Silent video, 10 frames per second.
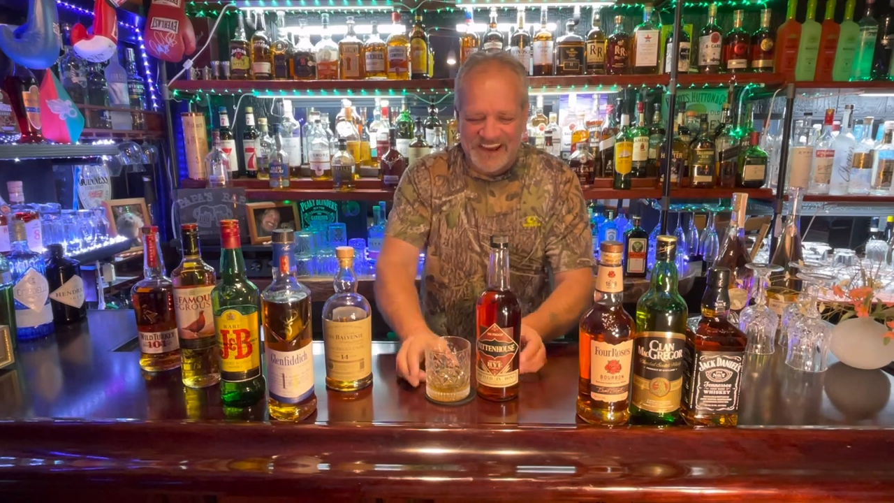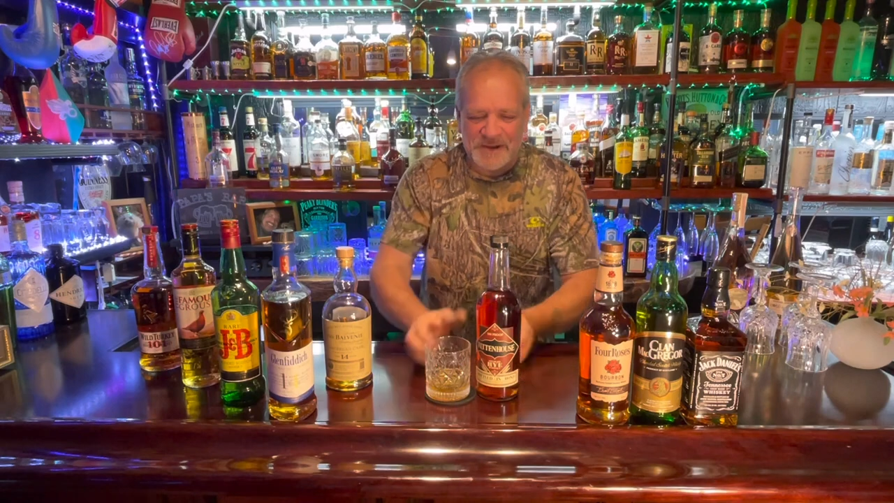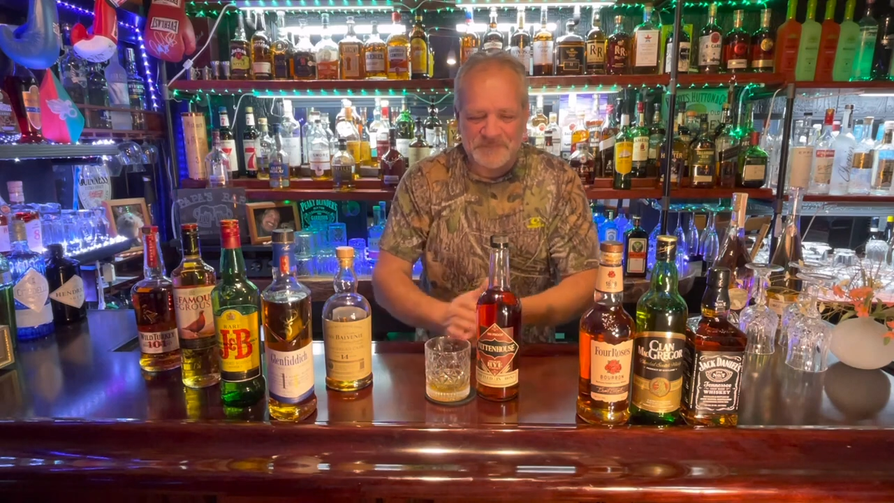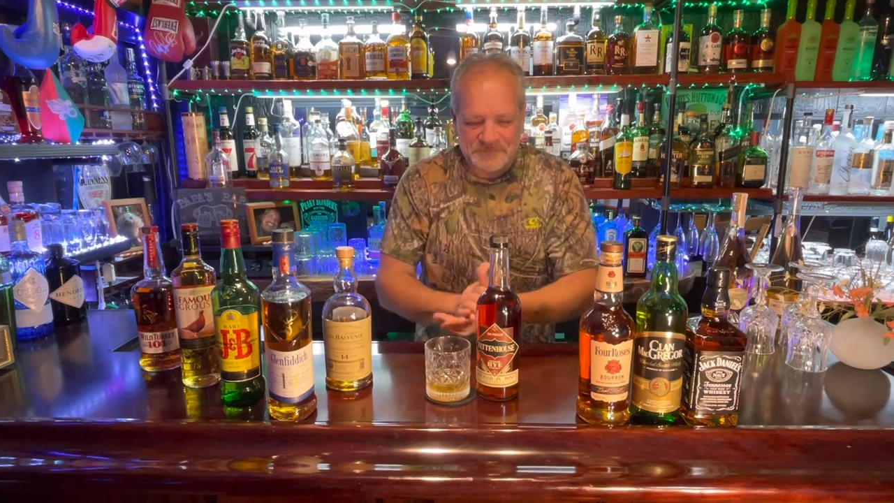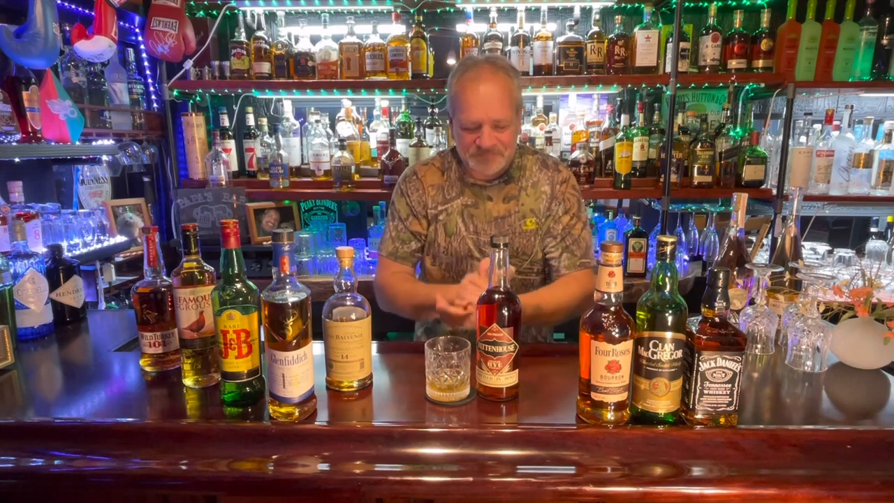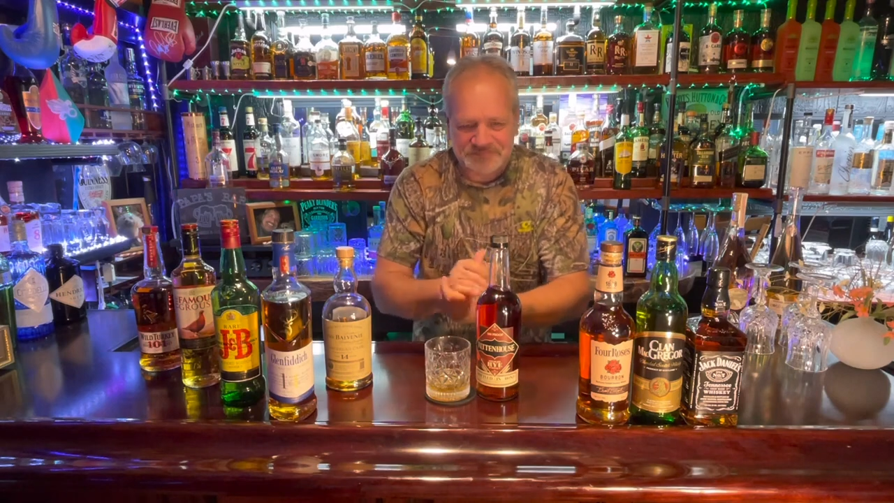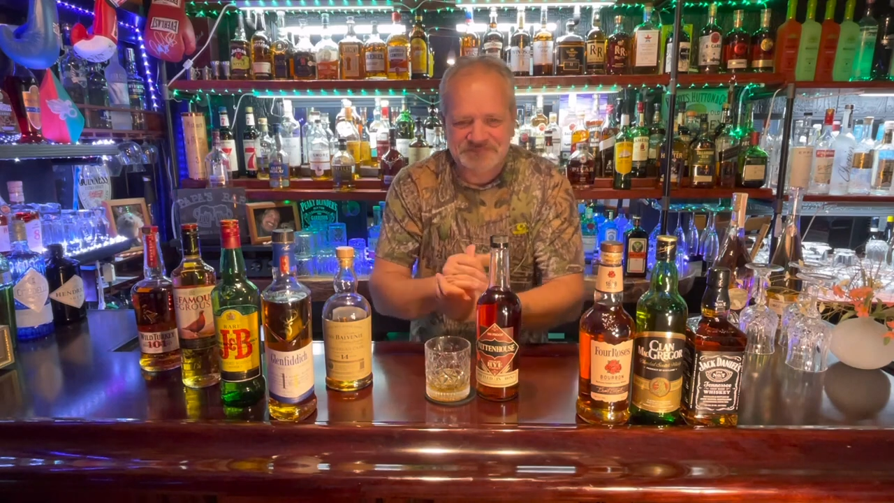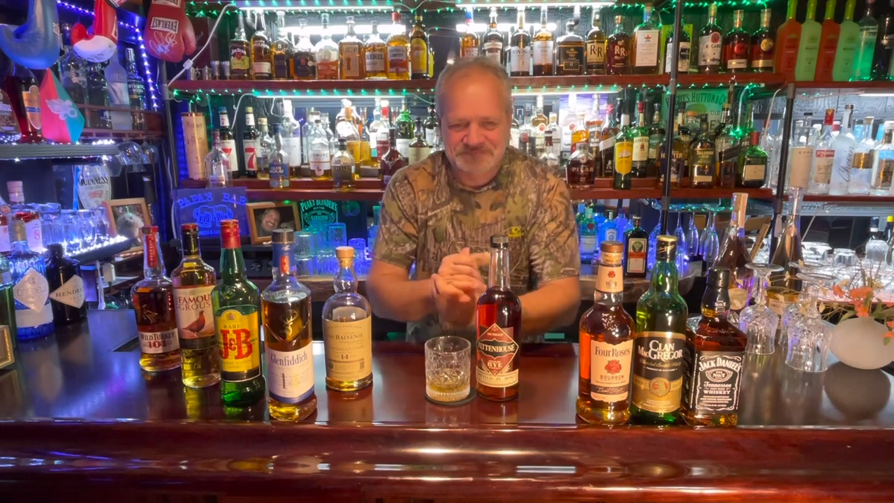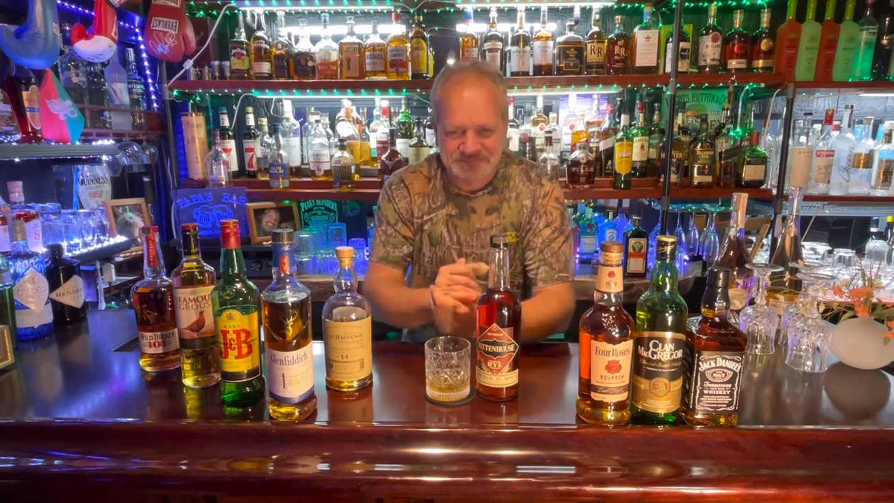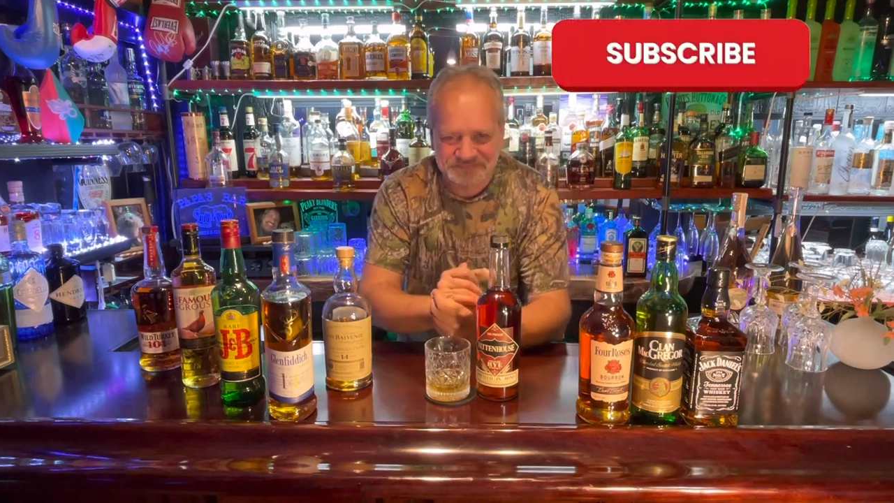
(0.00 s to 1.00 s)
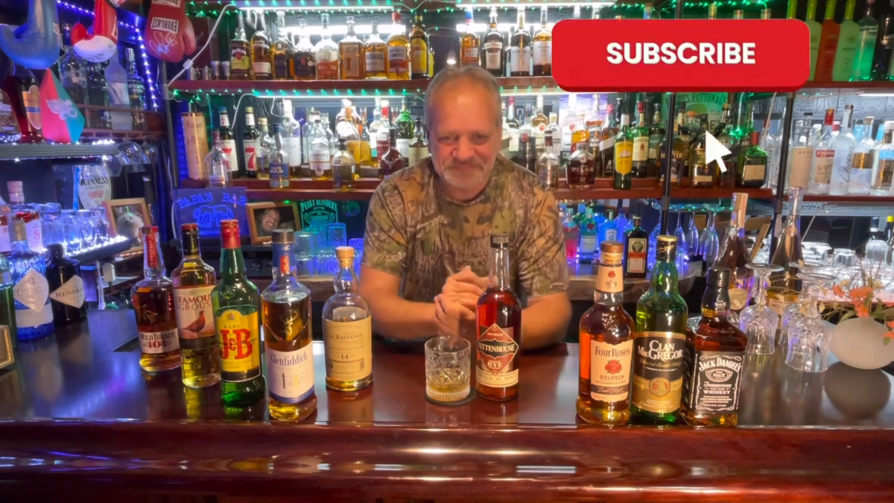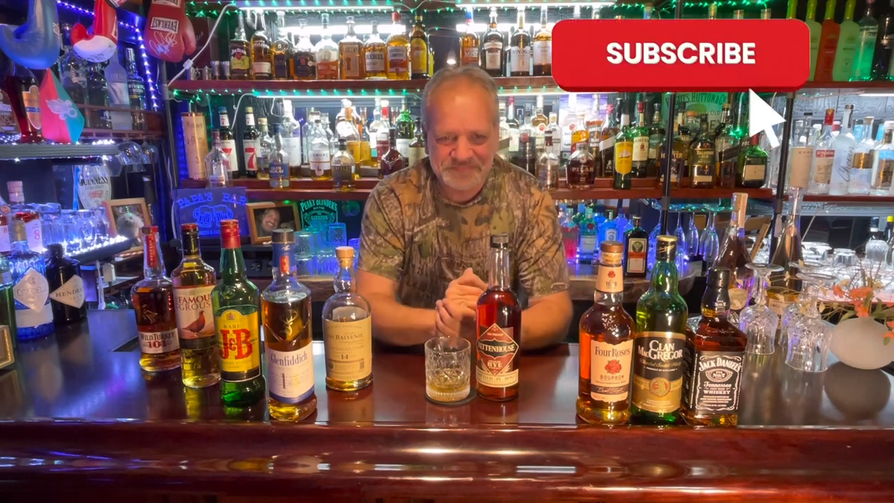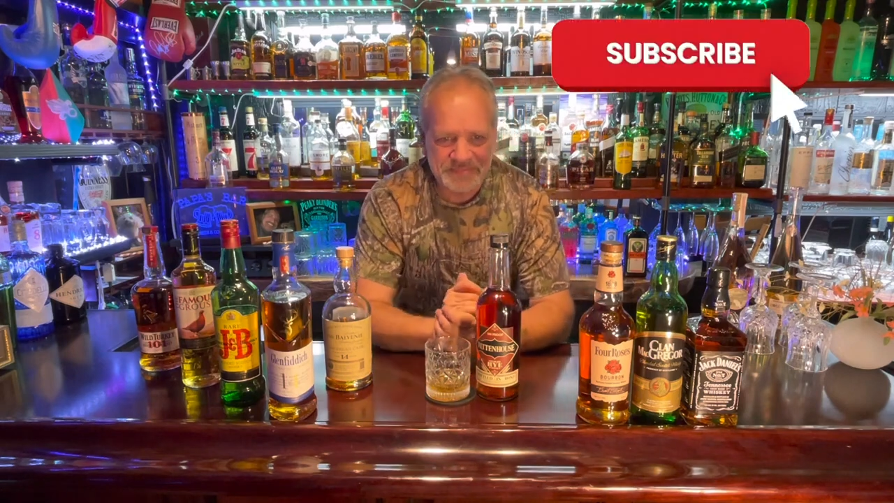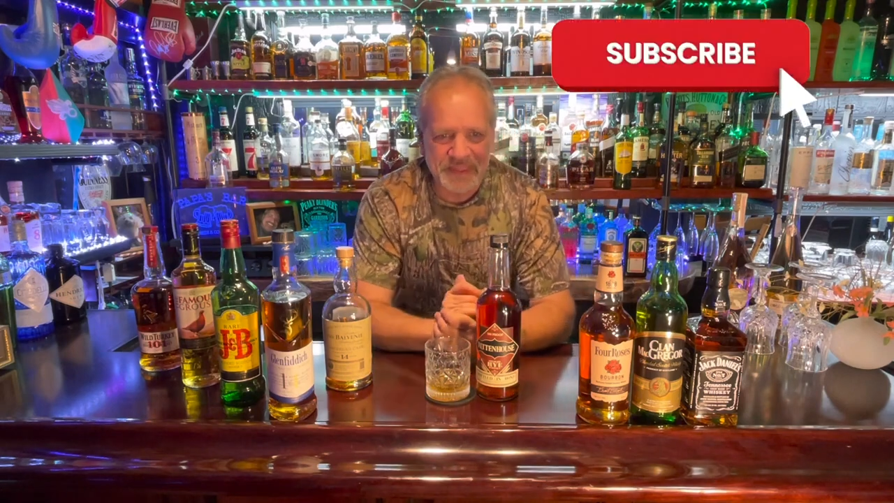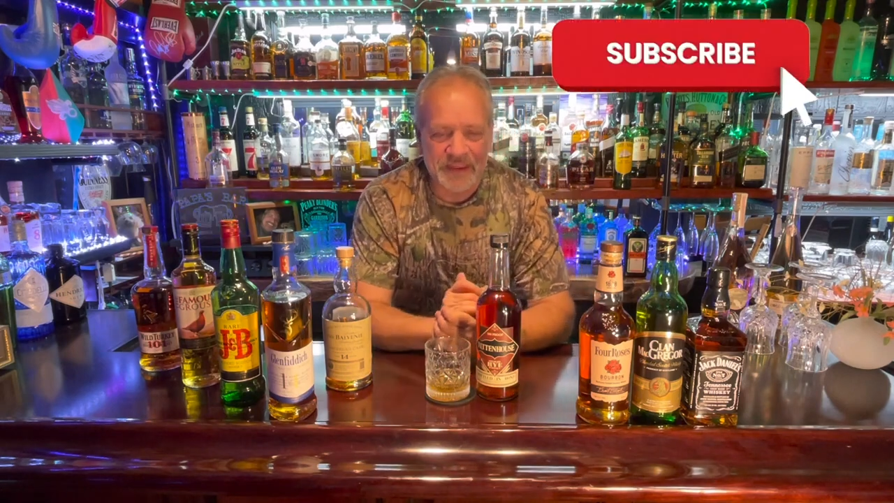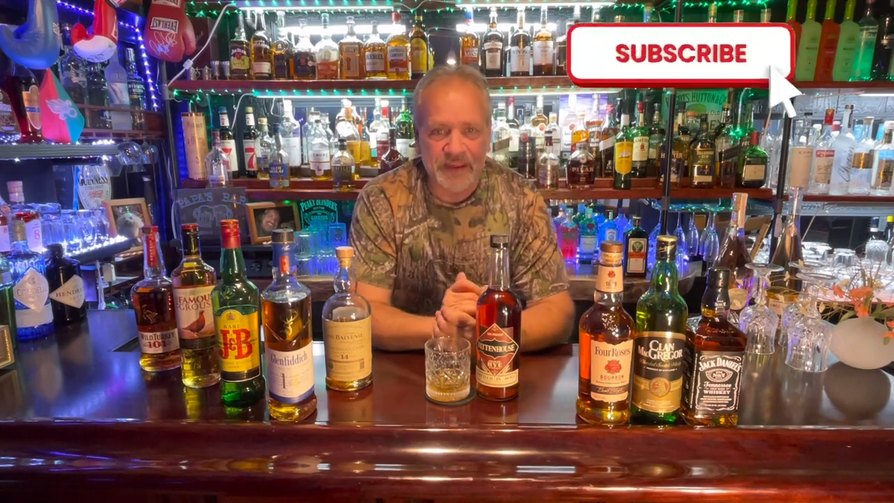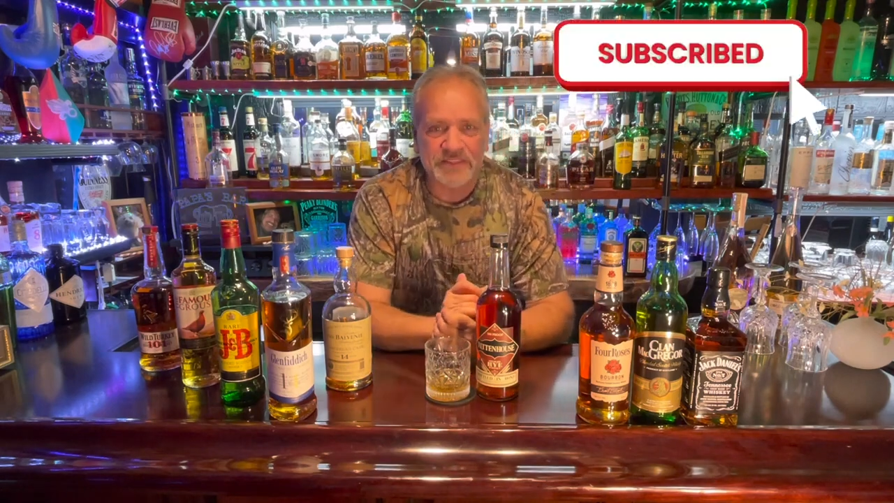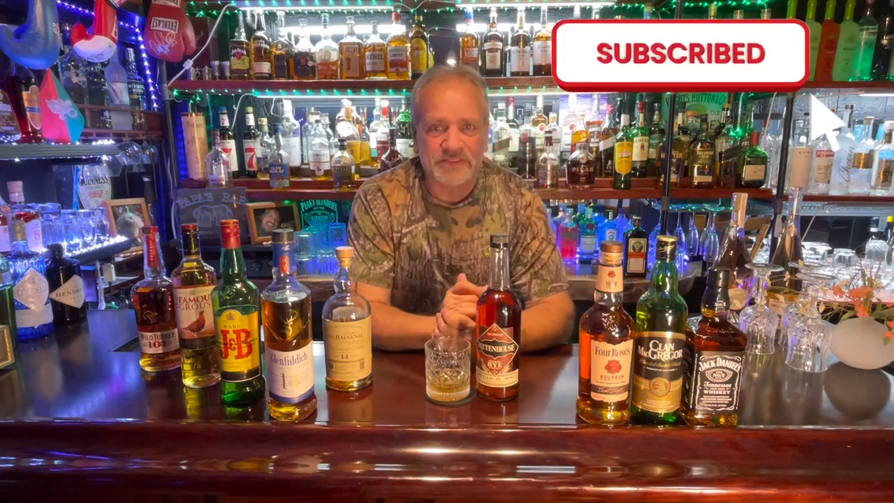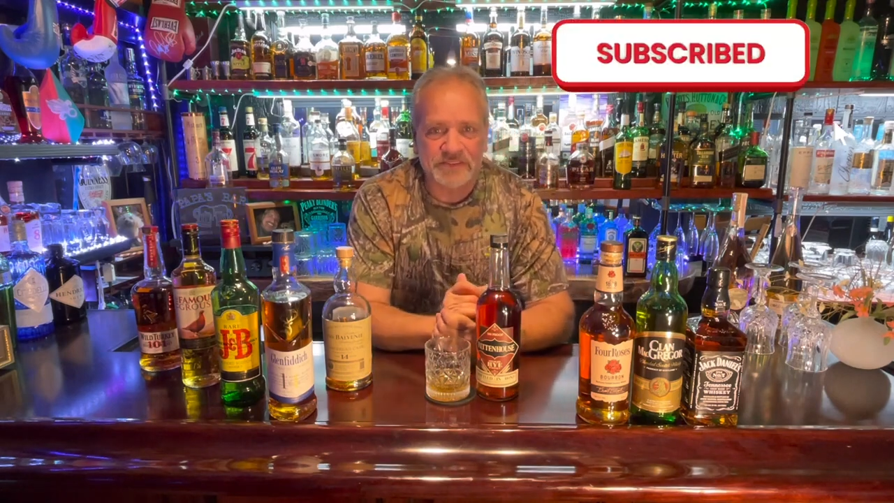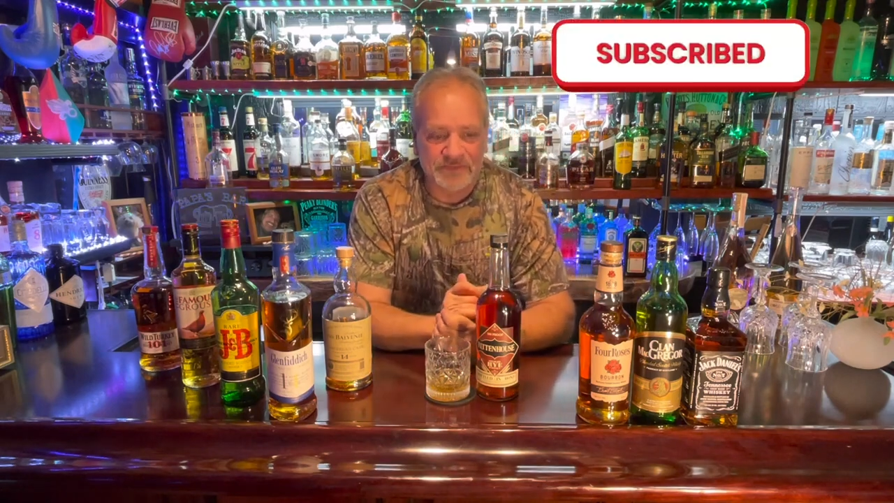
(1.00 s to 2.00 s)
Yeah.
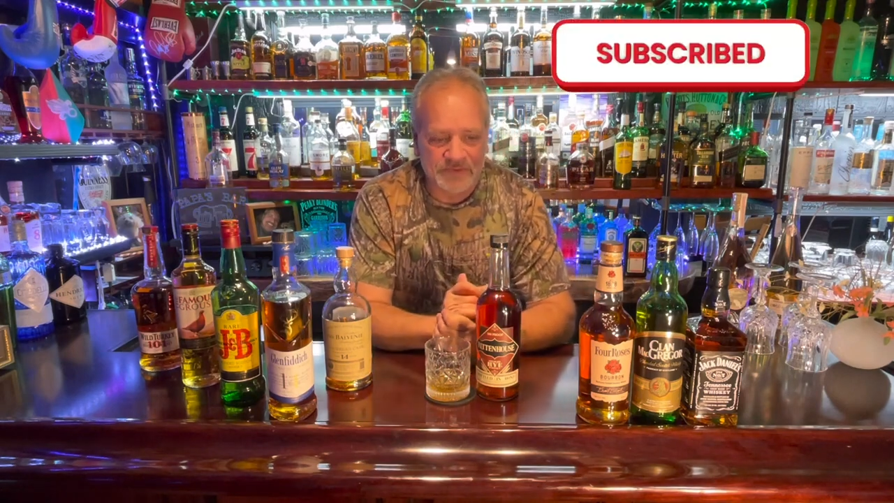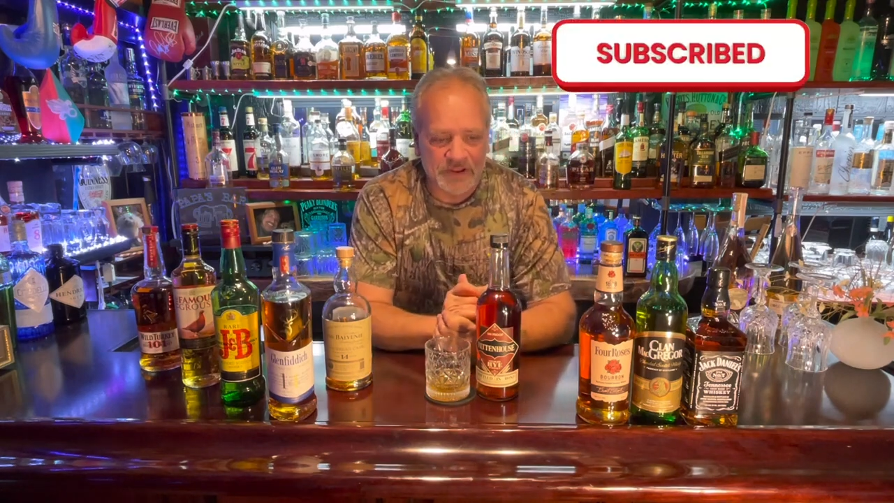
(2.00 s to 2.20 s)
That's